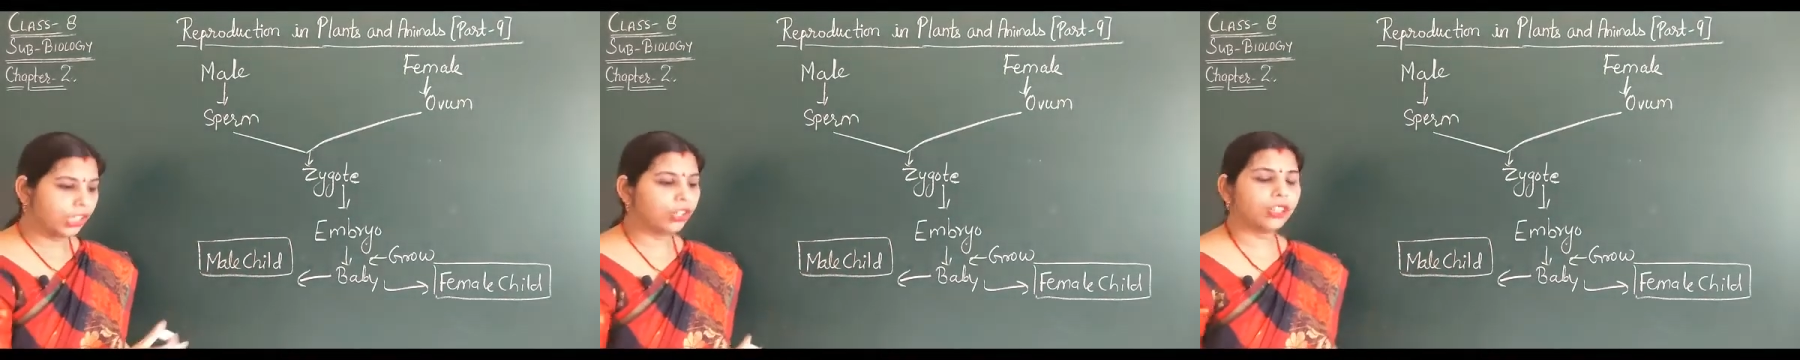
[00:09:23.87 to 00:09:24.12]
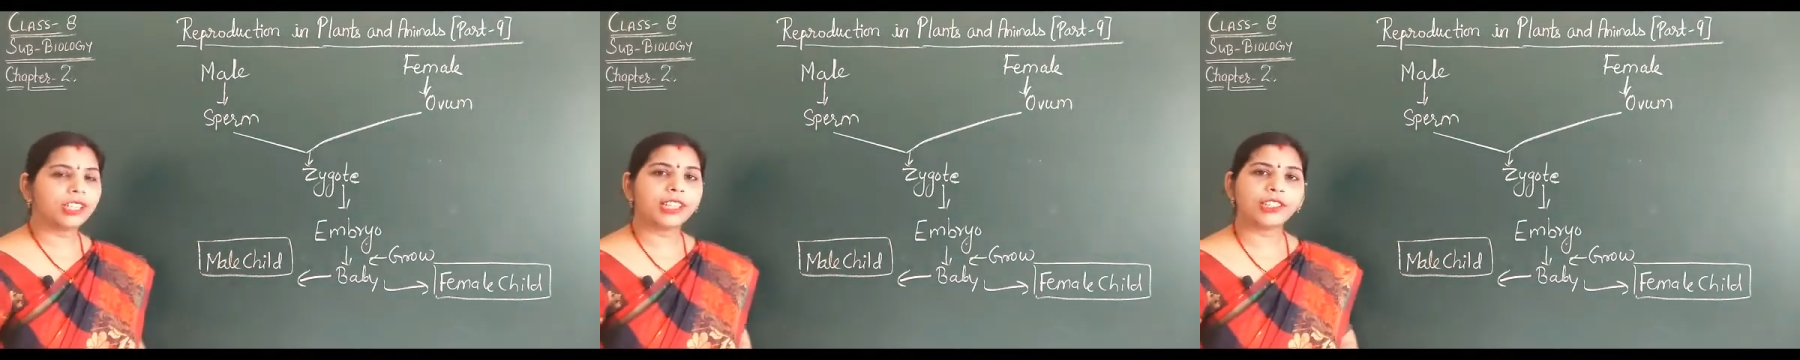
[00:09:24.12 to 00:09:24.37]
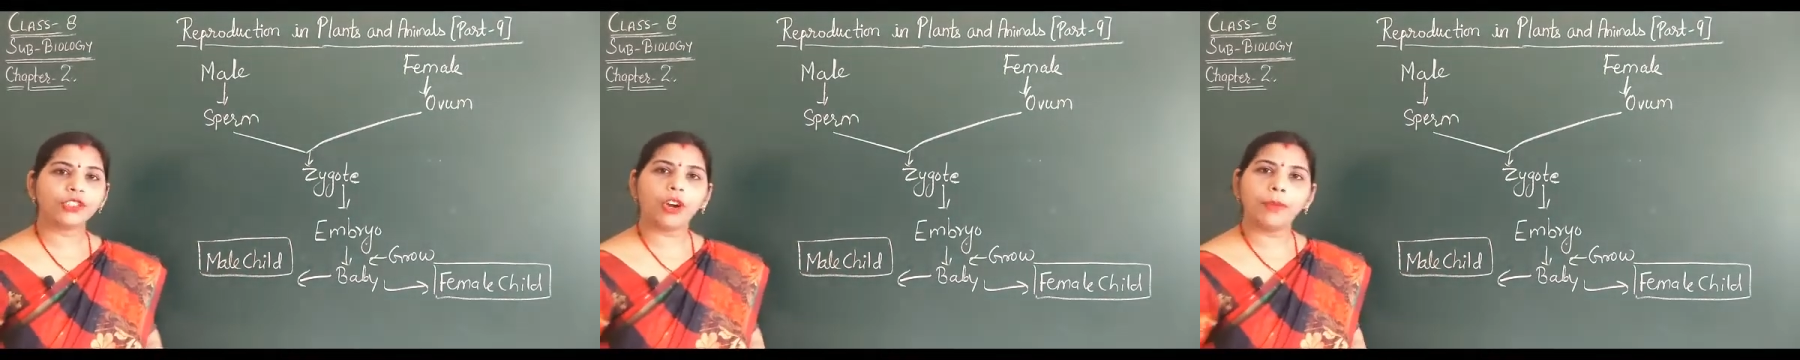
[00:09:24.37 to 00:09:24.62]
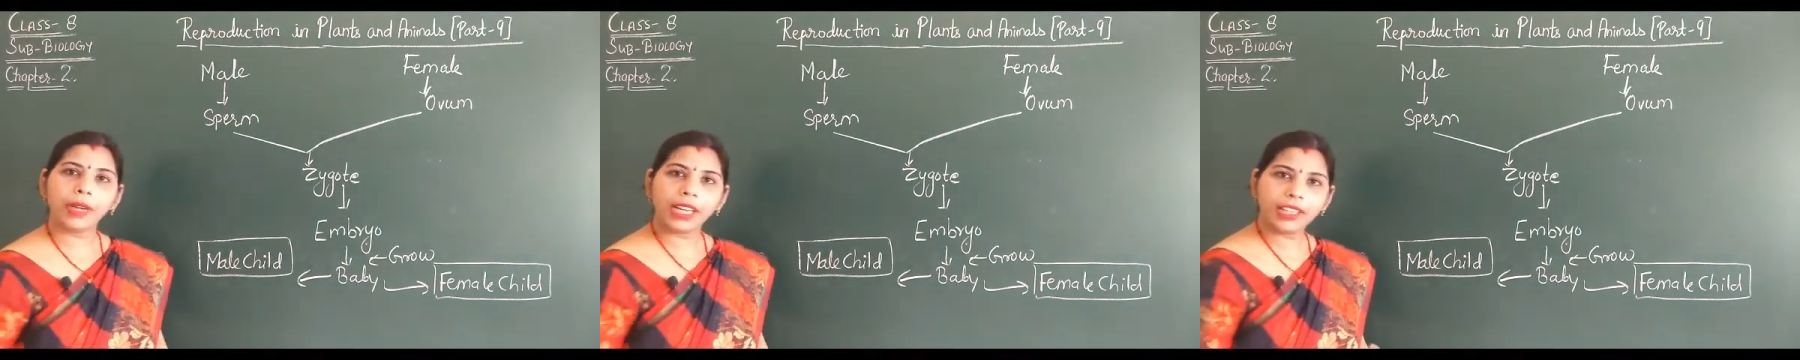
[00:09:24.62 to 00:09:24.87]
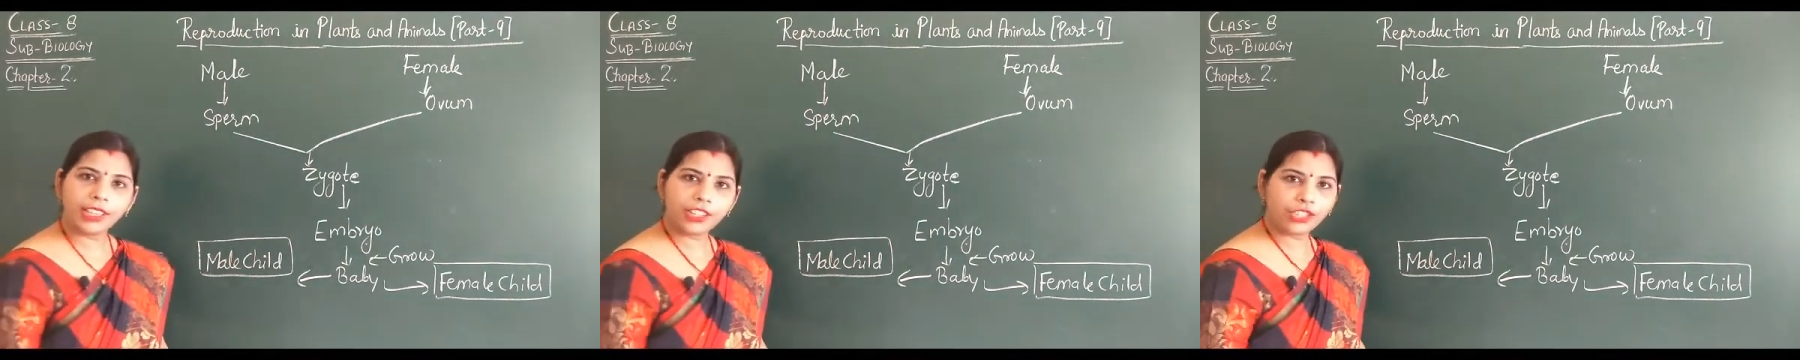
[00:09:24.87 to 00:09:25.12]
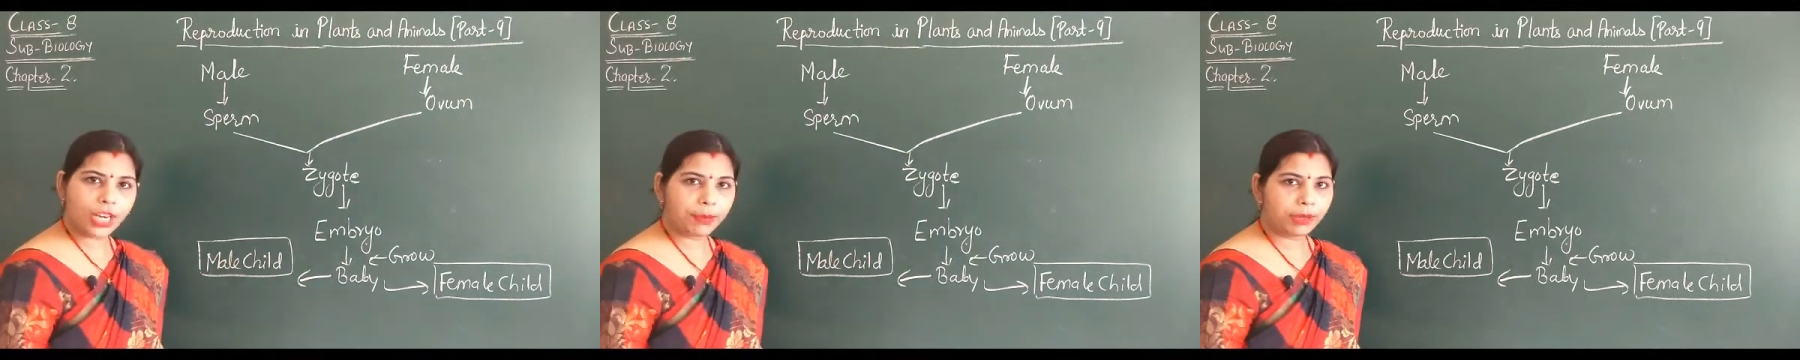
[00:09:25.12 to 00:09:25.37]
Now this topic and
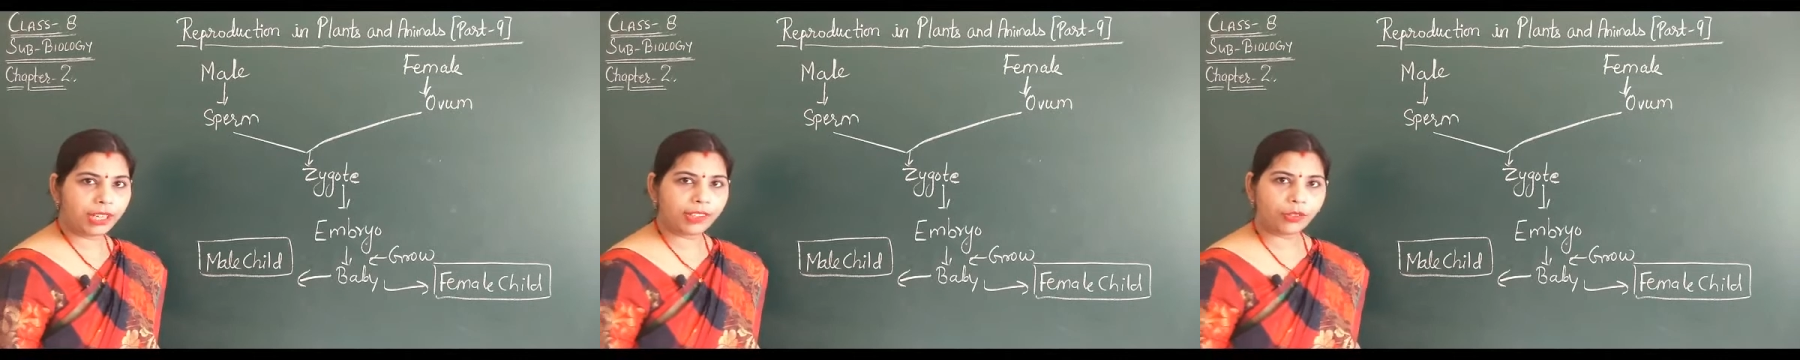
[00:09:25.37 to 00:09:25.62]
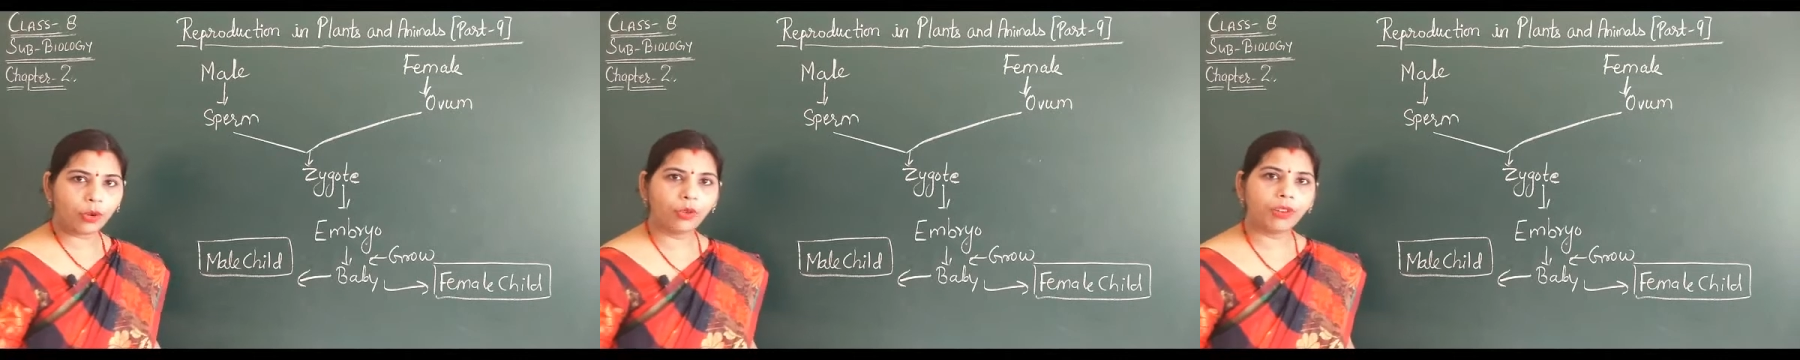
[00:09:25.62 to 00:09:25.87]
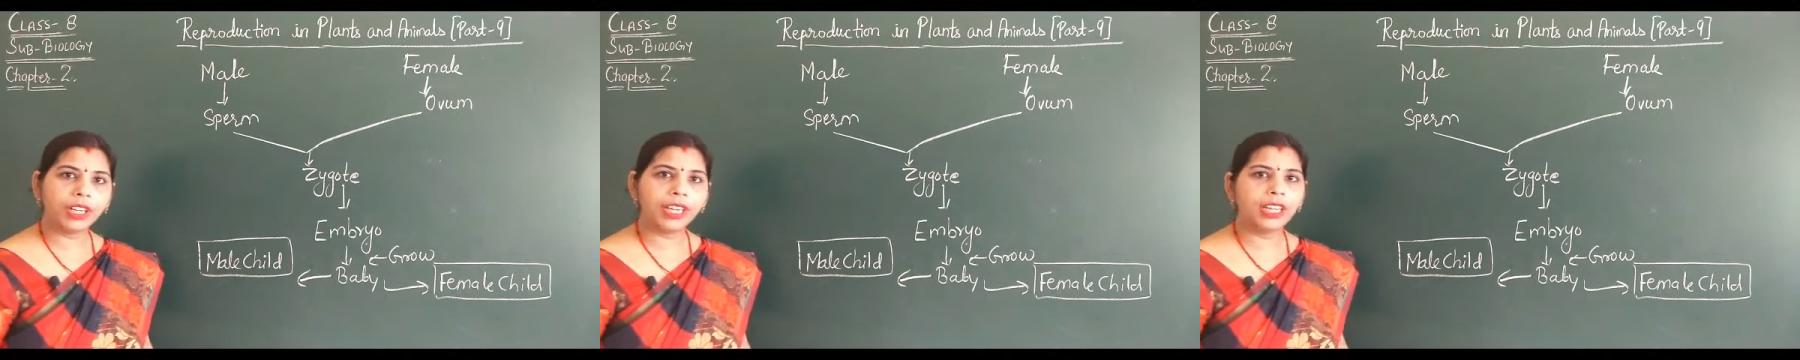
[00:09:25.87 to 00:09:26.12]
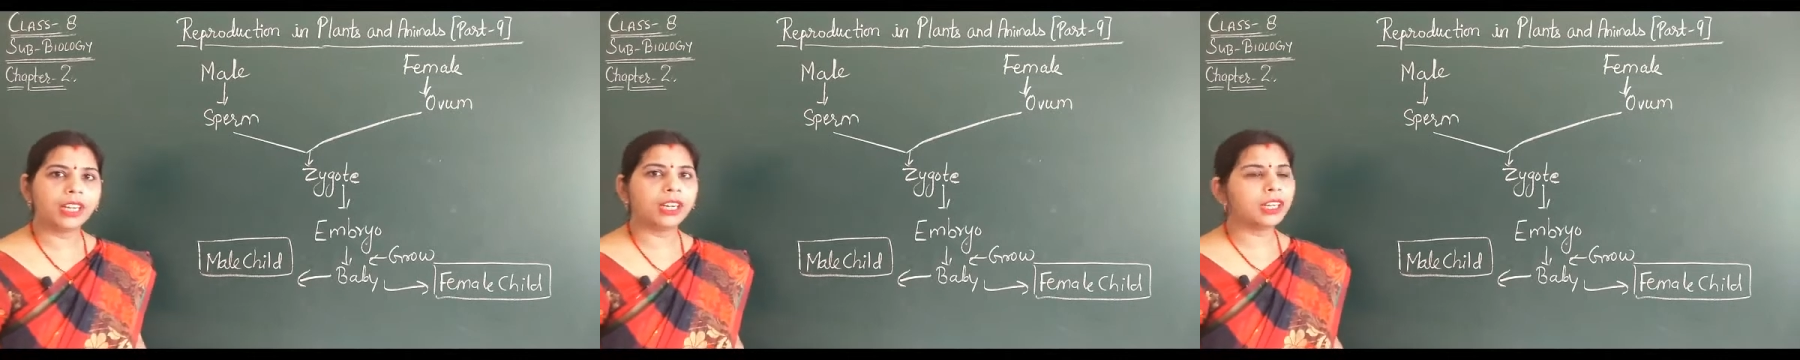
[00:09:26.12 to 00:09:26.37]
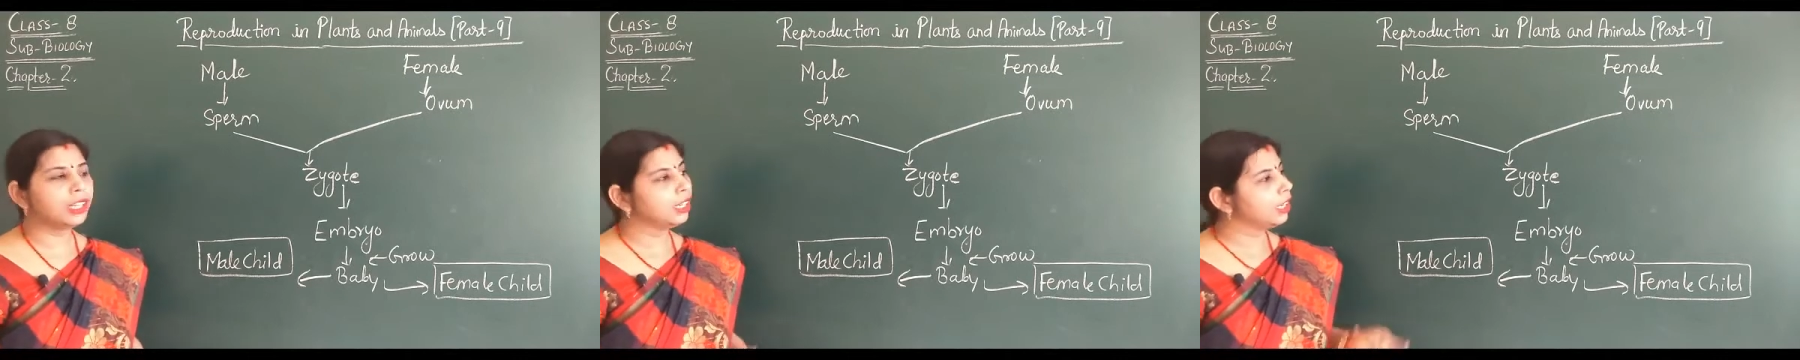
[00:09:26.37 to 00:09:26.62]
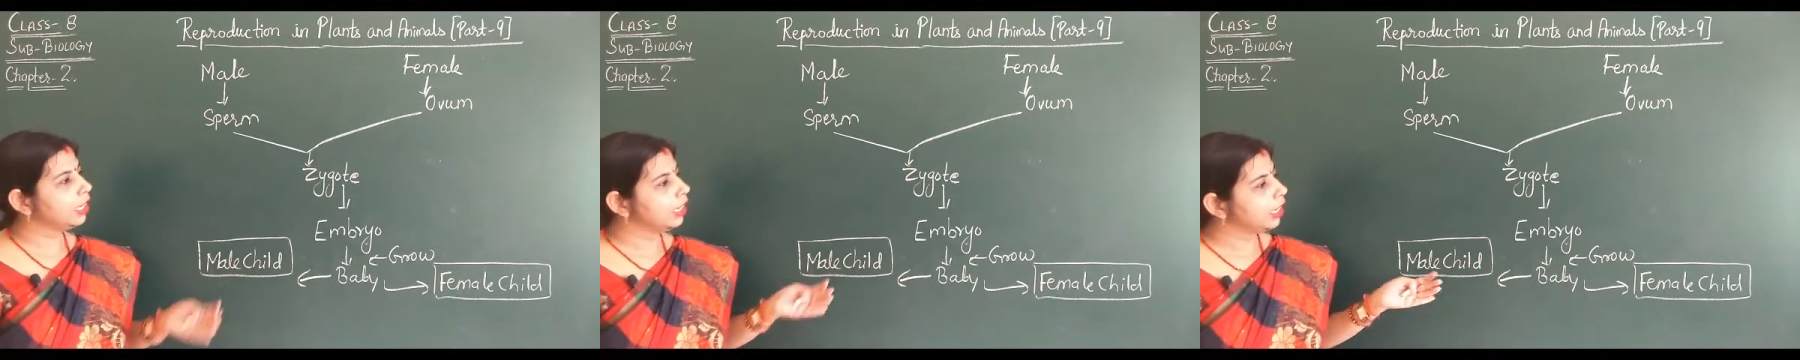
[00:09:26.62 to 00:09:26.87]
this chapter is over here,
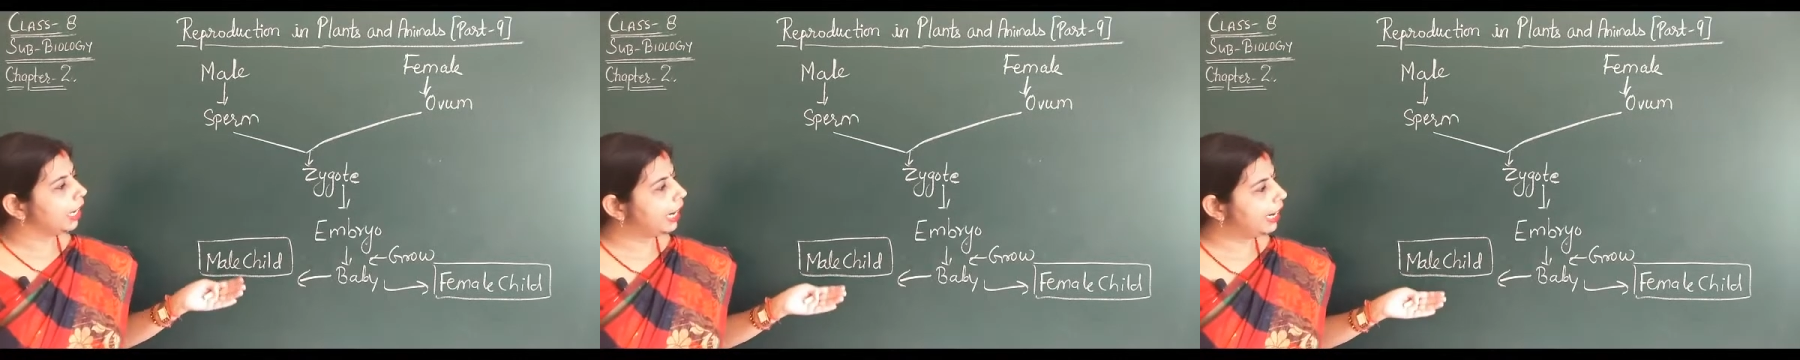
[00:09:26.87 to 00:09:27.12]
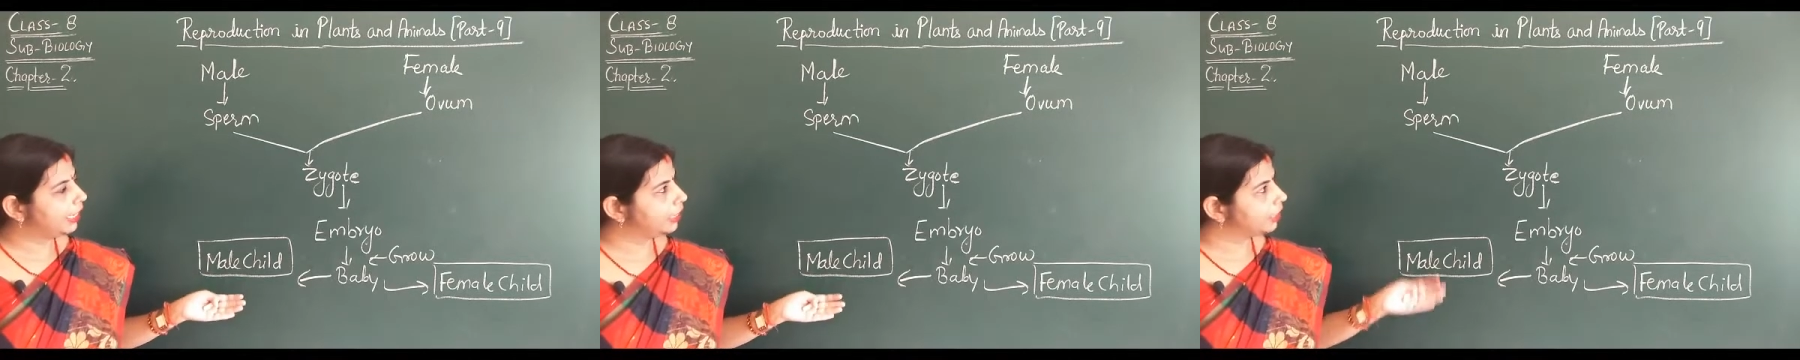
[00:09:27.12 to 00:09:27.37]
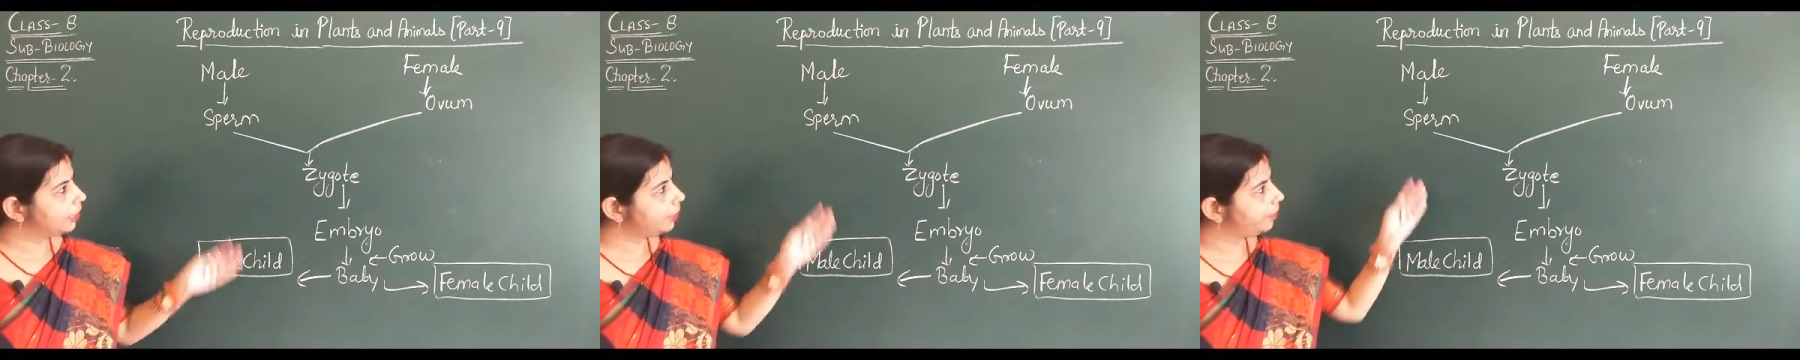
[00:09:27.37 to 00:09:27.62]
and